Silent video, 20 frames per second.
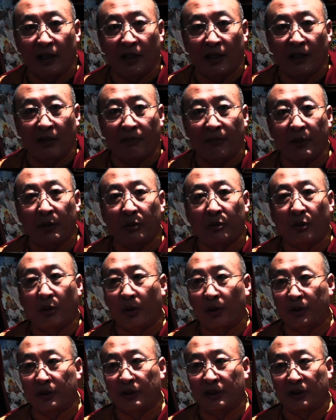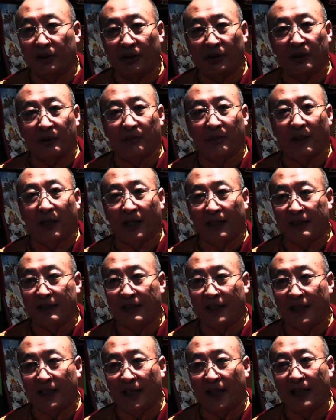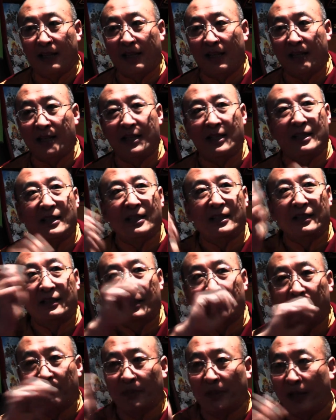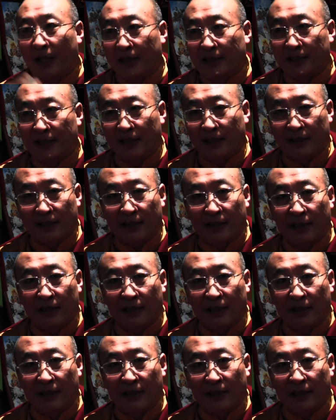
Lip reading: Few courses on the plaster, and then did his plaster.